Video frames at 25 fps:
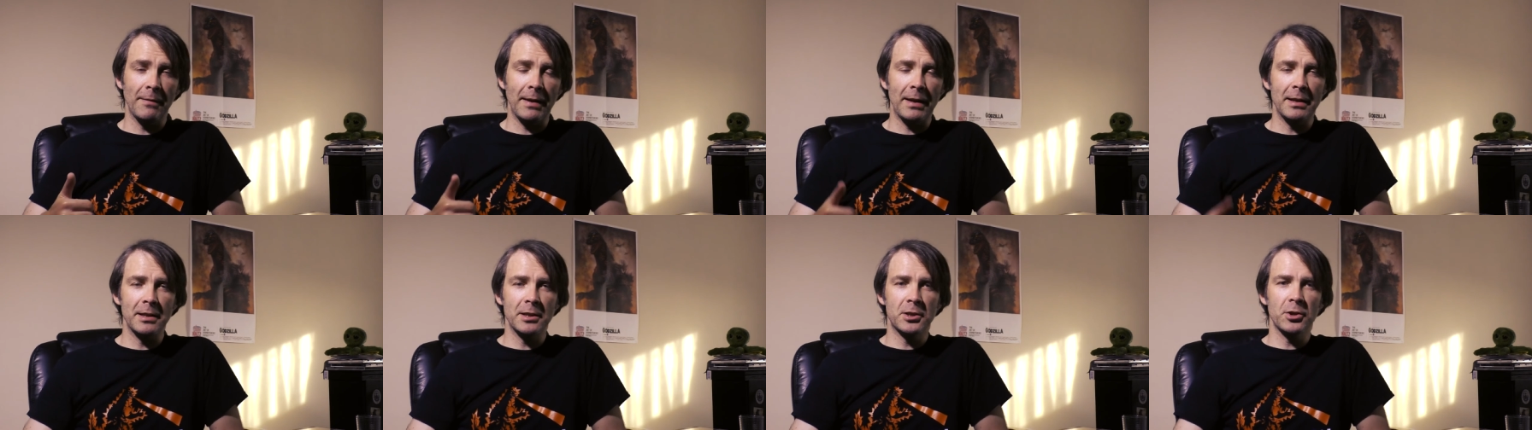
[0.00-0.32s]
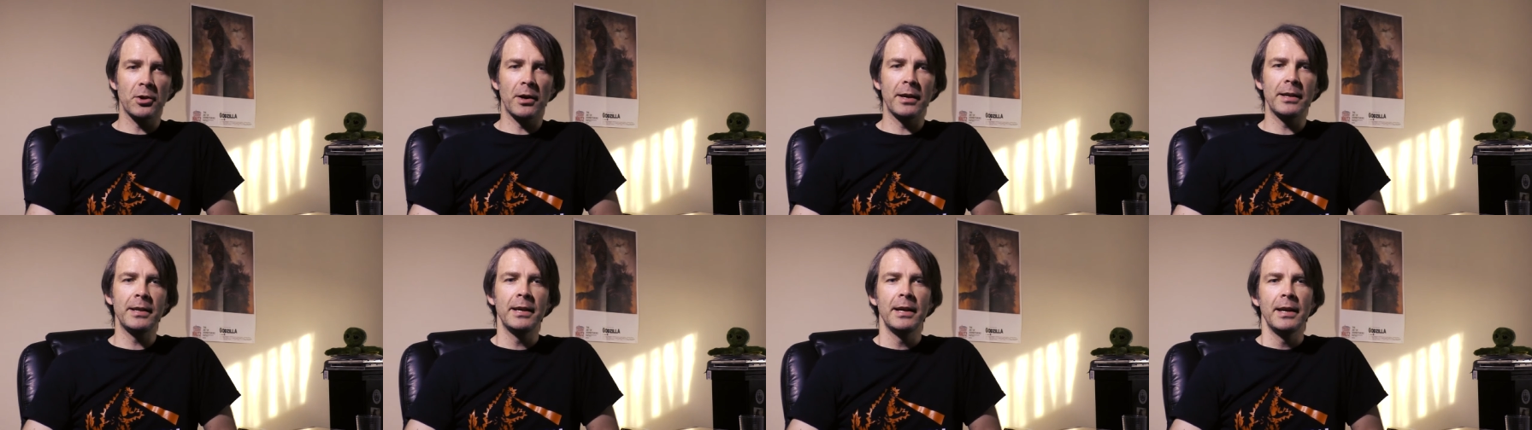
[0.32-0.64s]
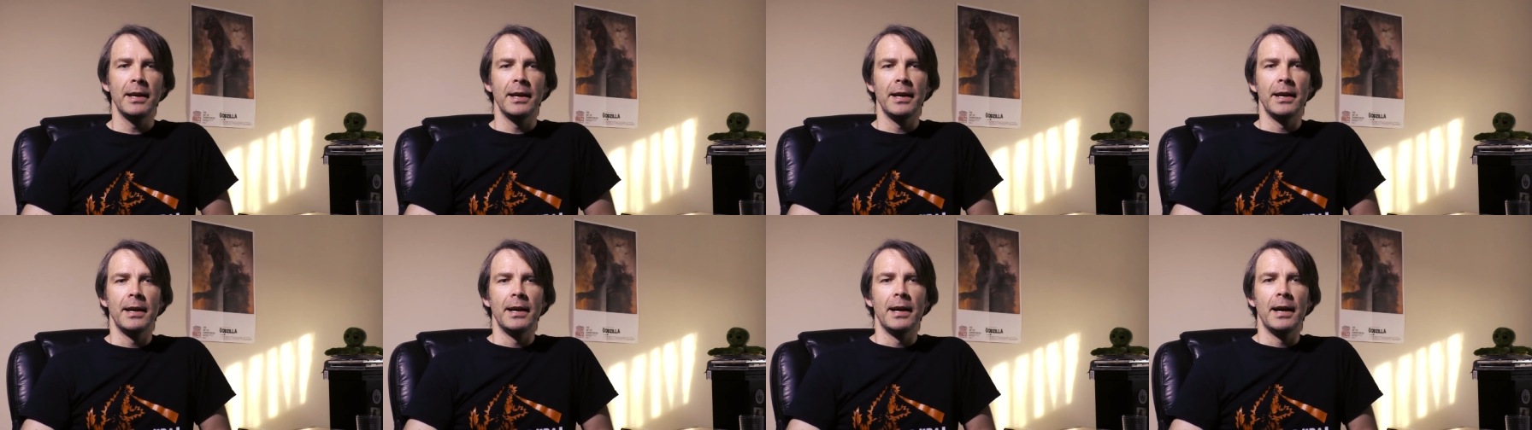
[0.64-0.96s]
Valentine.
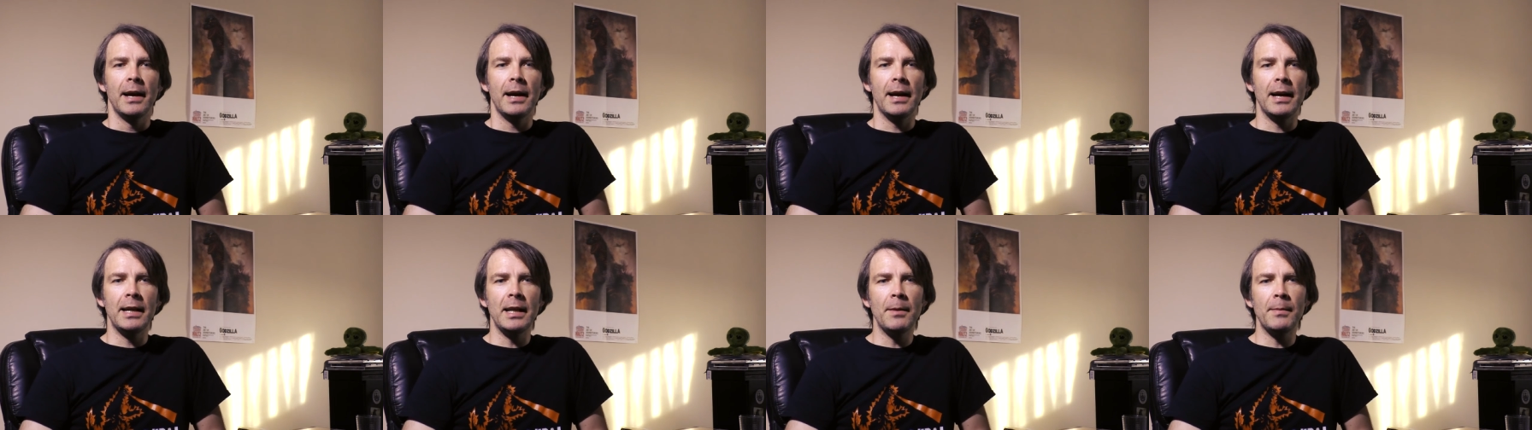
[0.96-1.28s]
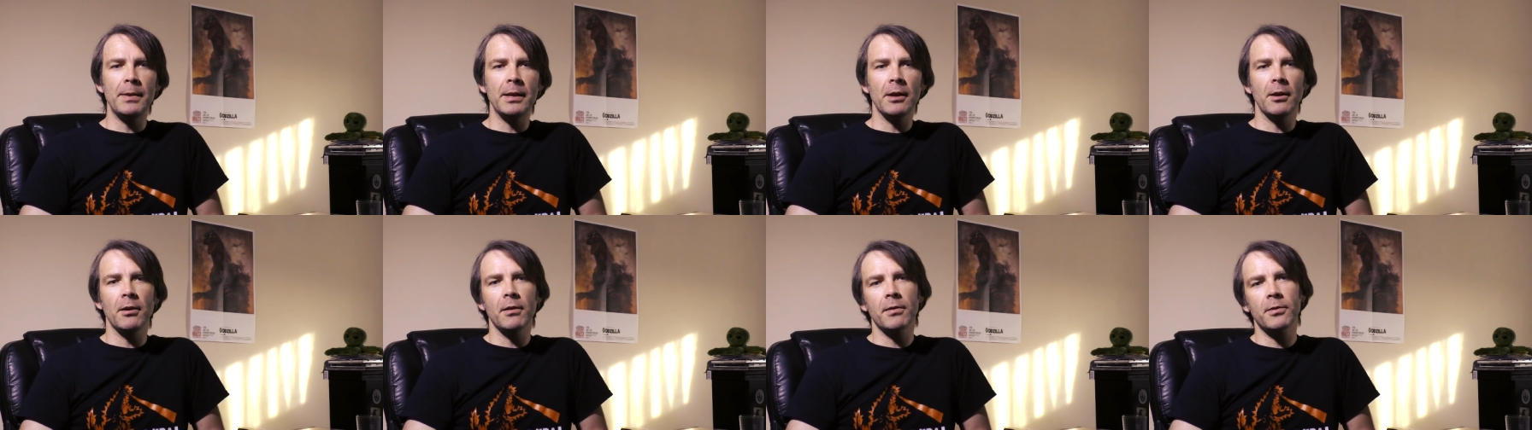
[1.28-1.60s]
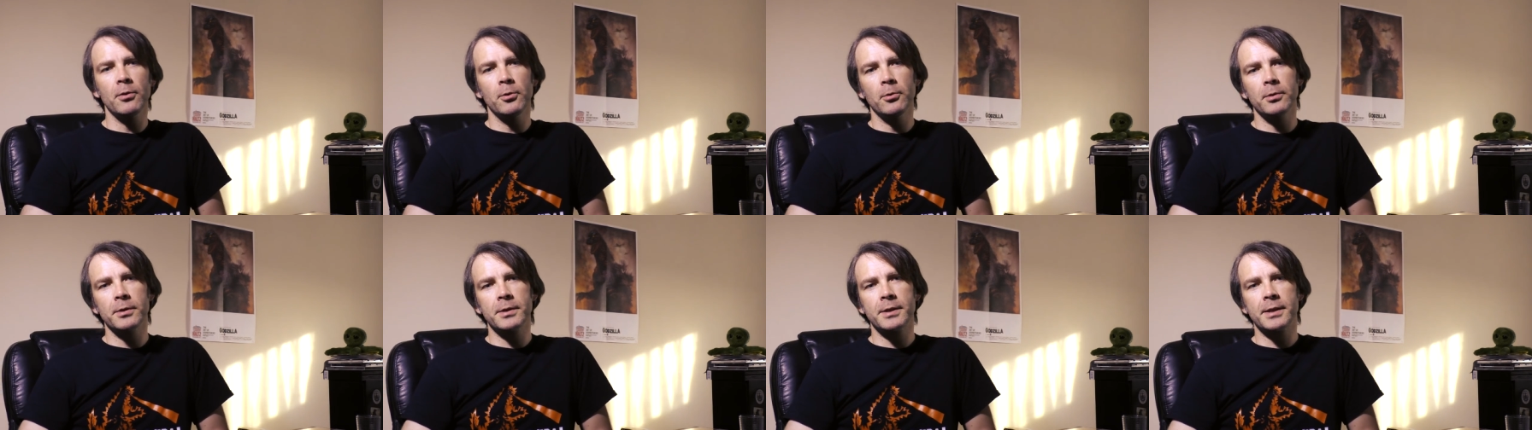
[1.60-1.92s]
Let me know your
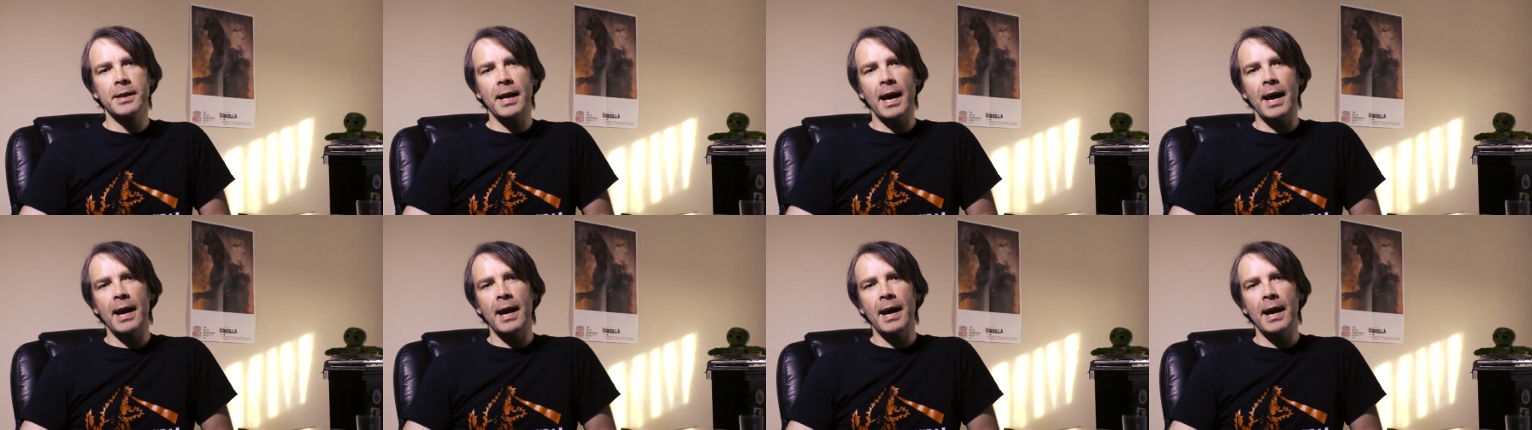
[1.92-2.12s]
thoughts,